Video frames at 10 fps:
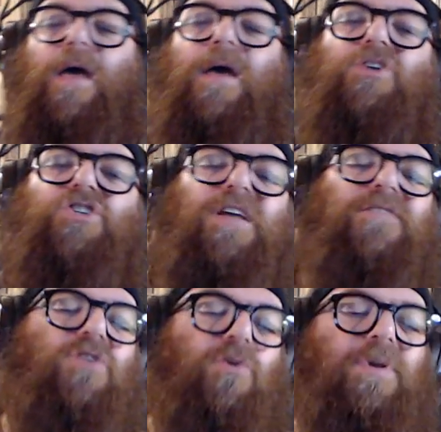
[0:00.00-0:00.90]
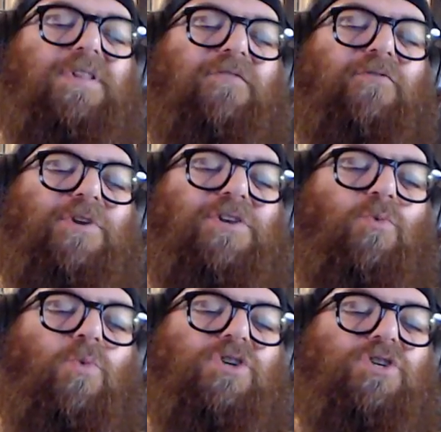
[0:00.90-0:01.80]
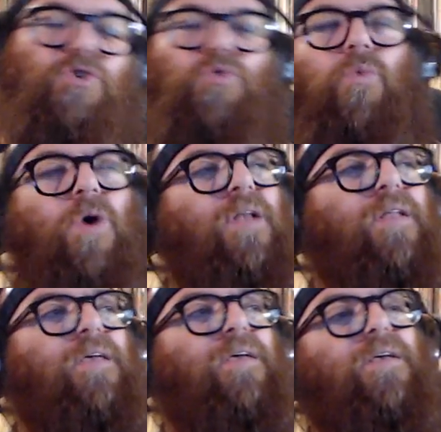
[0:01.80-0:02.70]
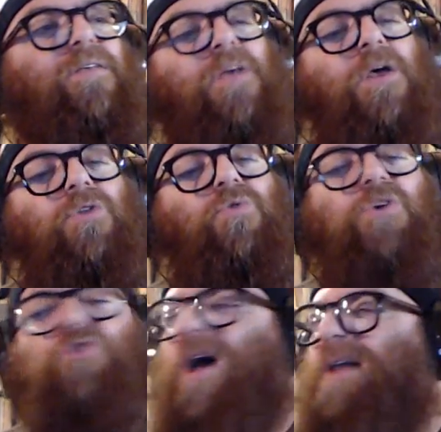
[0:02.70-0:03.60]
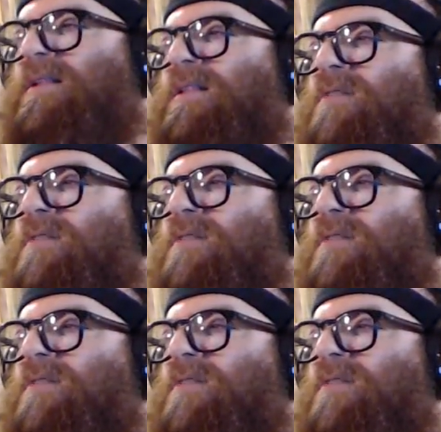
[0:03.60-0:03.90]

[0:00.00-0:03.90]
And she gives 3 different wishes. One is to attract a